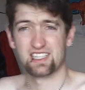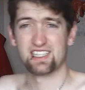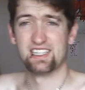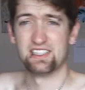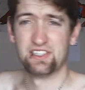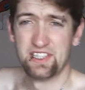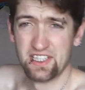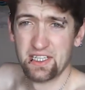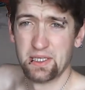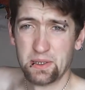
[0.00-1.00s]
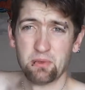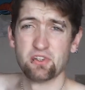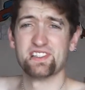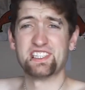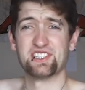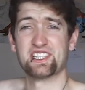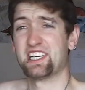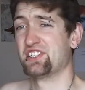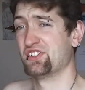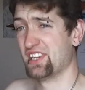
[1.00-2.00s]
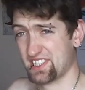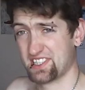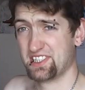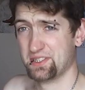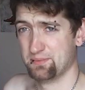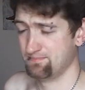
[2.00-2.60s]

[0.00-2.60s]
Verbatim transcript: right now? Motivation to get dressed.